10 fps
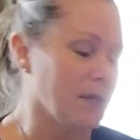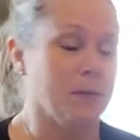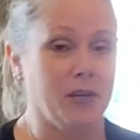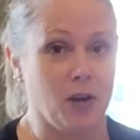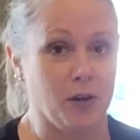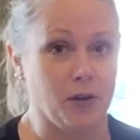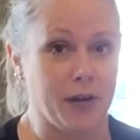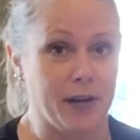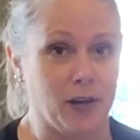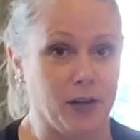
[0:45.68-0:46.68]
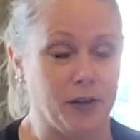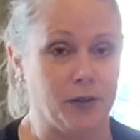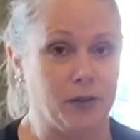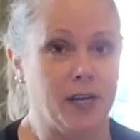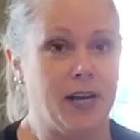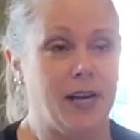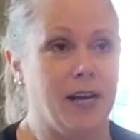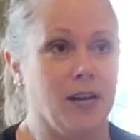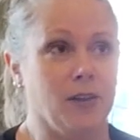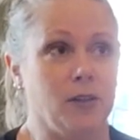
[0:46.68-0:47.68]
My daughter and I are
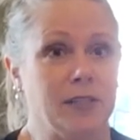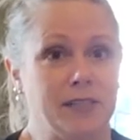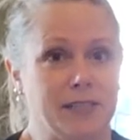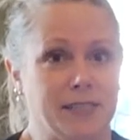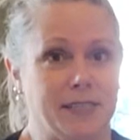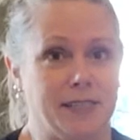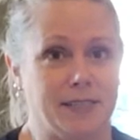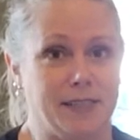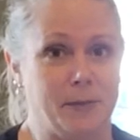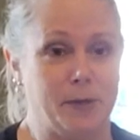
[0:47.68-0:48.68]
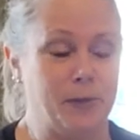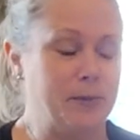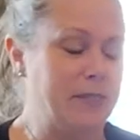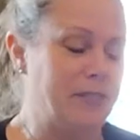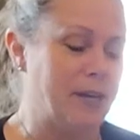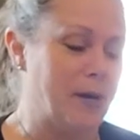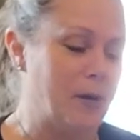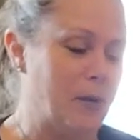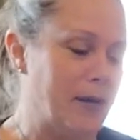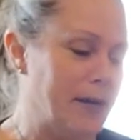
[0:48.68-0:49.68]
a little addicted to Temu,
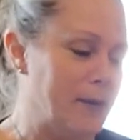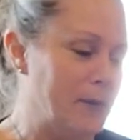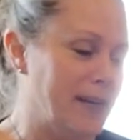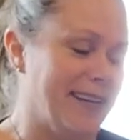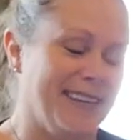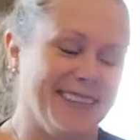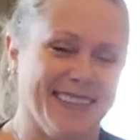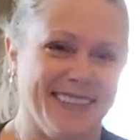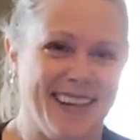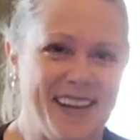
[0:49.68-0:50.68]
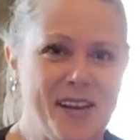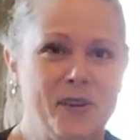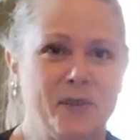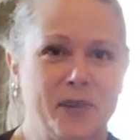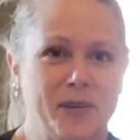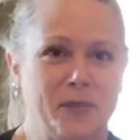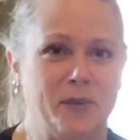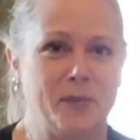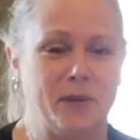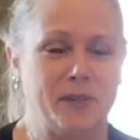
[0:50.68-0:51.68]
so we
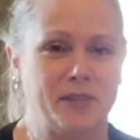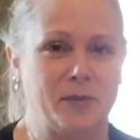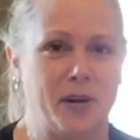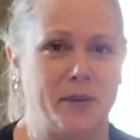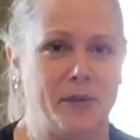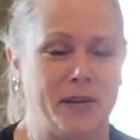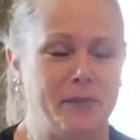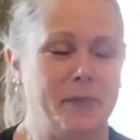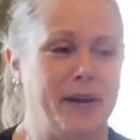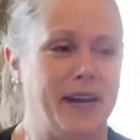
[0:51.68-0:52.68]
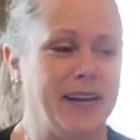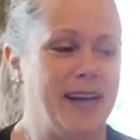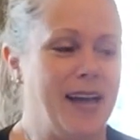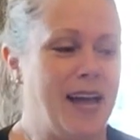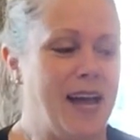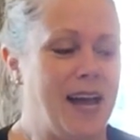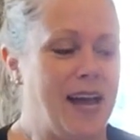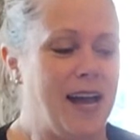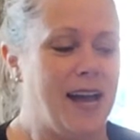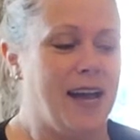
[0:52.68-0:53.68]
purchased quite a bit, but
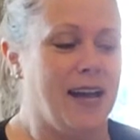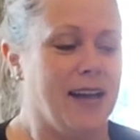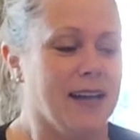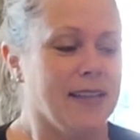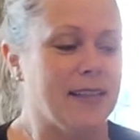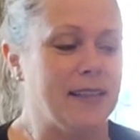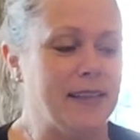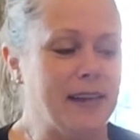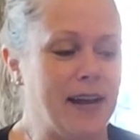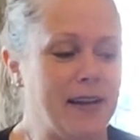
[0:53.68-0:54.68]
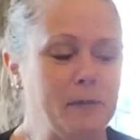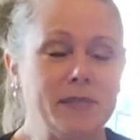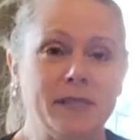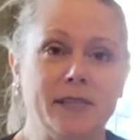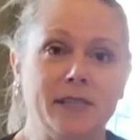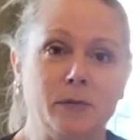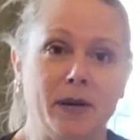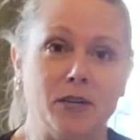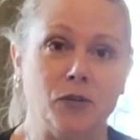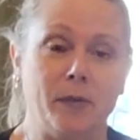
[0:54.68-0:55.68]
the items in these
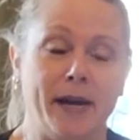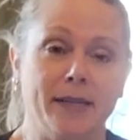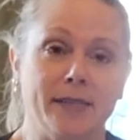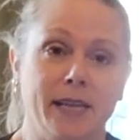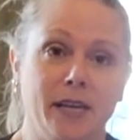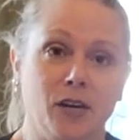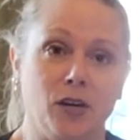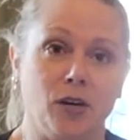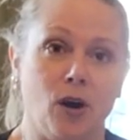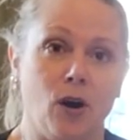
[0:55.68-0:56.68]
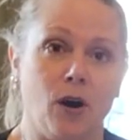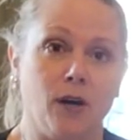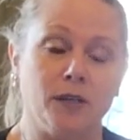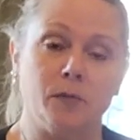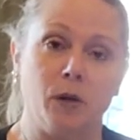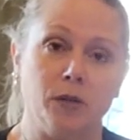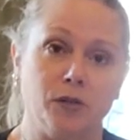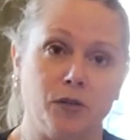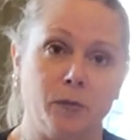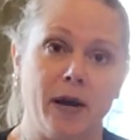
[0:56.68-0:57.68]
special bags here are
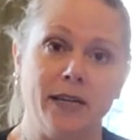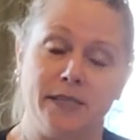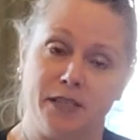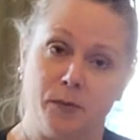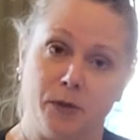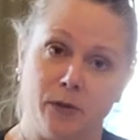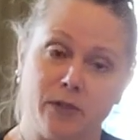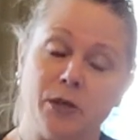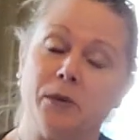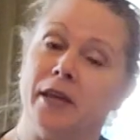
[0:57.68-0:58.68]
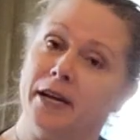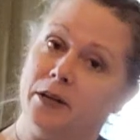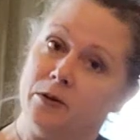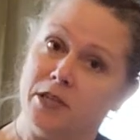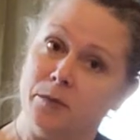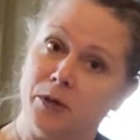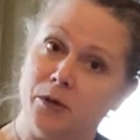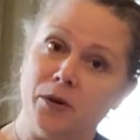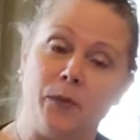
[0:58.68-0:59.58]
sponsored by Temu, so thank you, Temu.